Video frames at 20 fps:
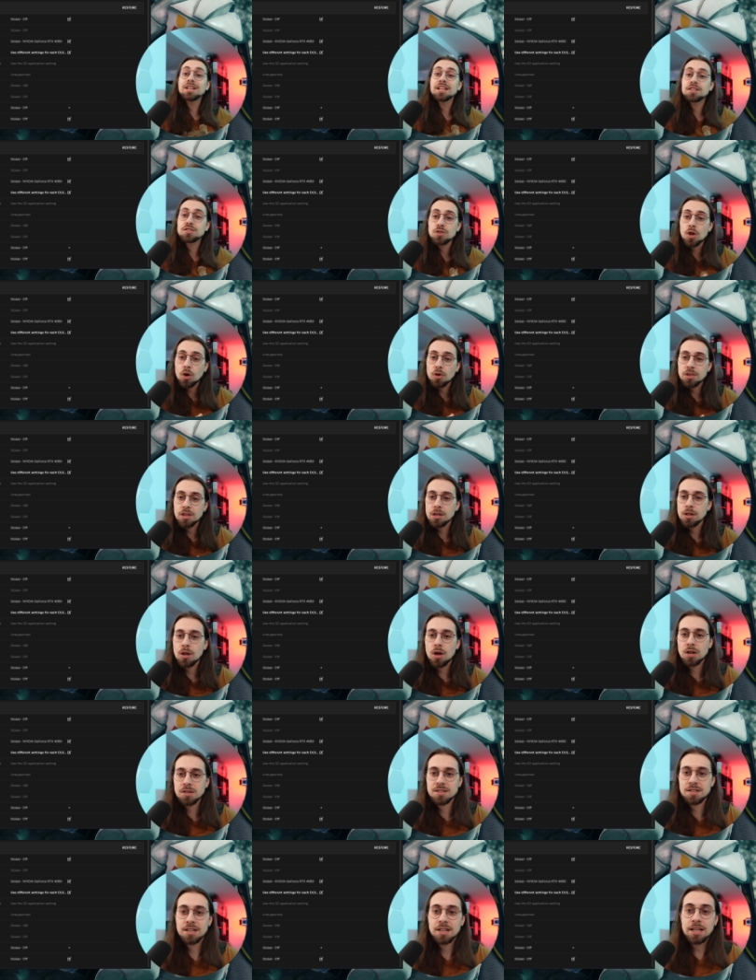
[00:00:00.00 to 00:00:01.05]
talked a
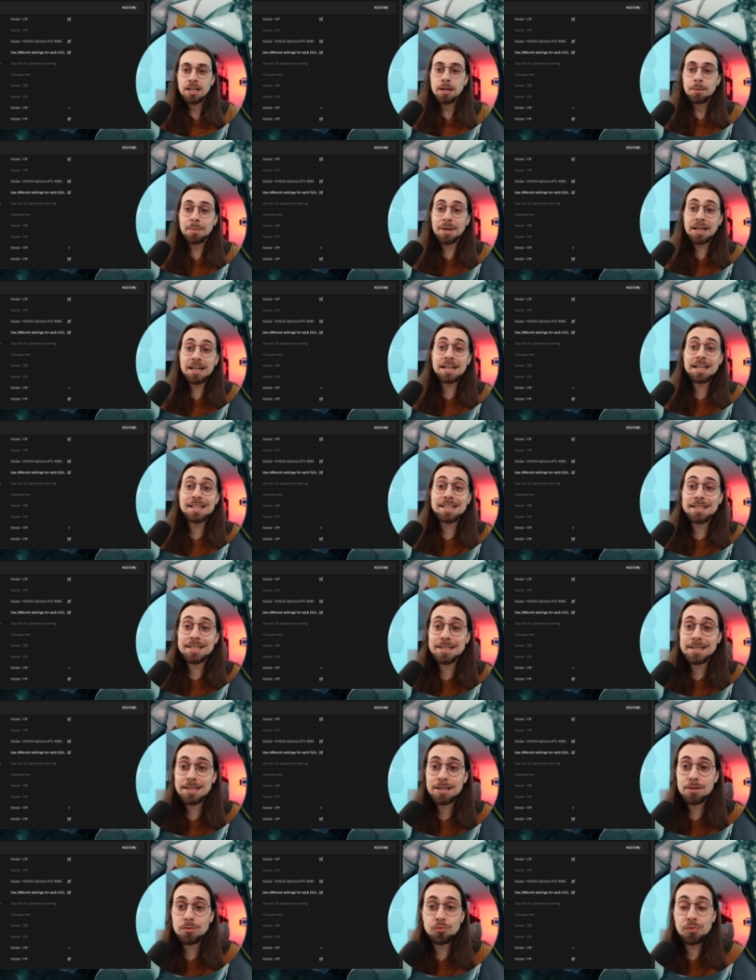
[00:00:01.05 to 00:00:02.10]
lot, but it is
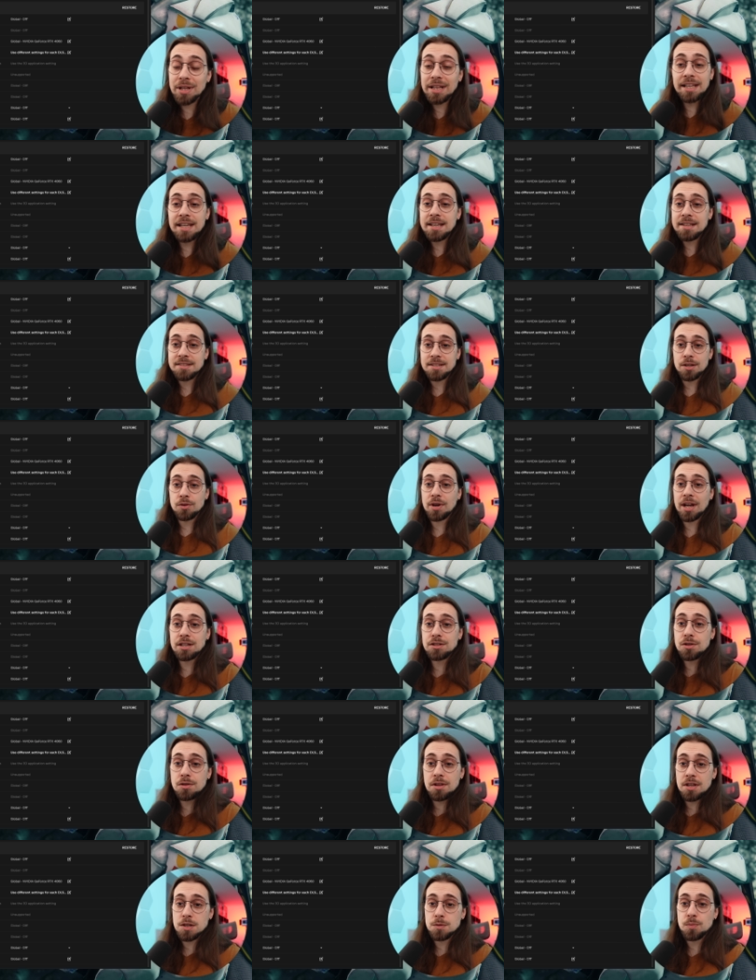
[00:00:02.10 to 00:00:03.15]
really easy. You can
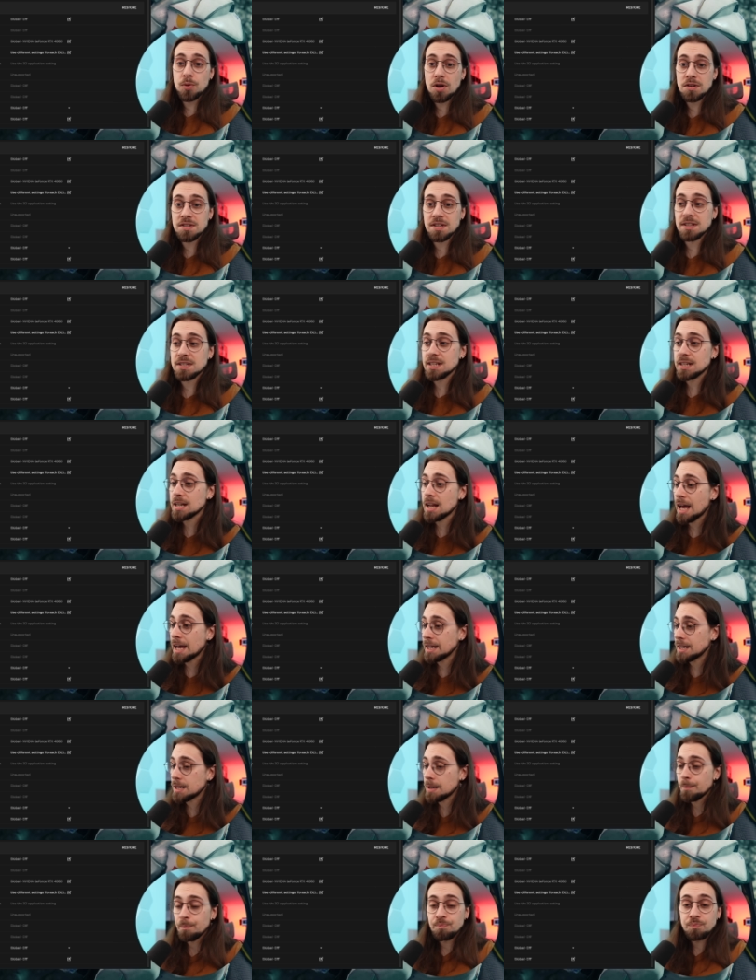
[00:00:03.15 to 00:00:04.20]
do this process in
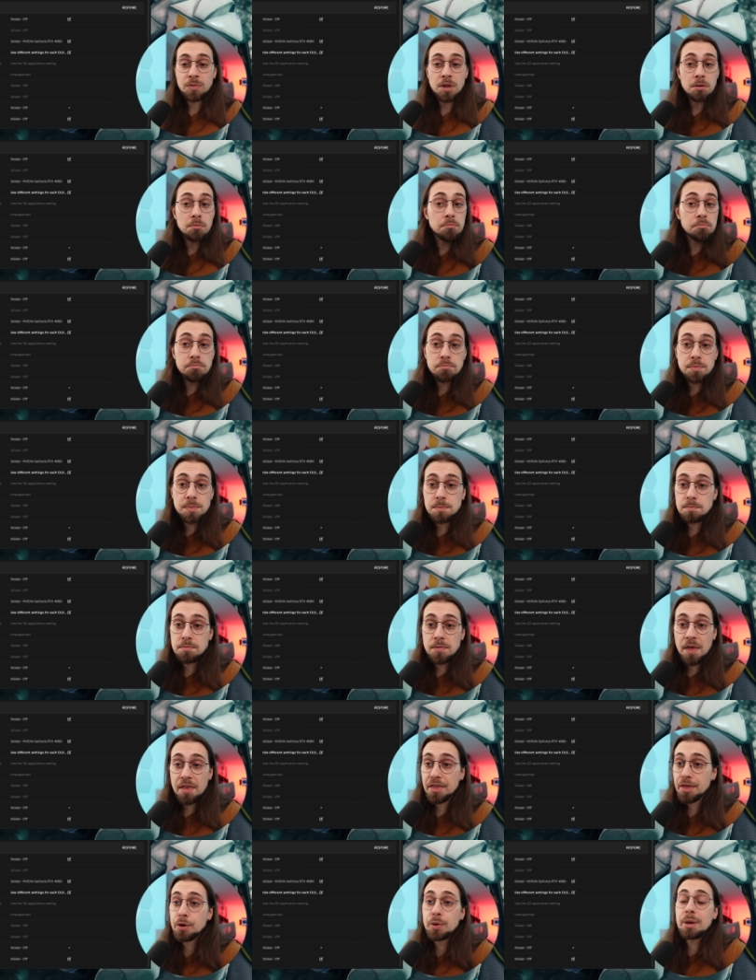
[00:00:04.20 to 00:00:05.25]
like
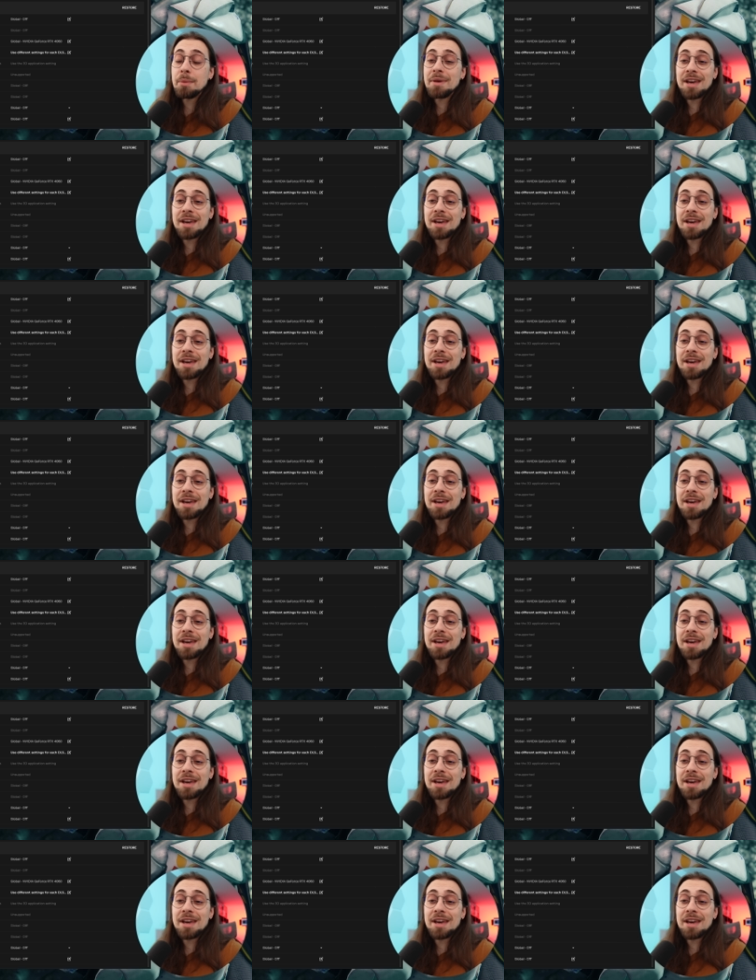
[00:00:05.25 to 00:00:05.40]
3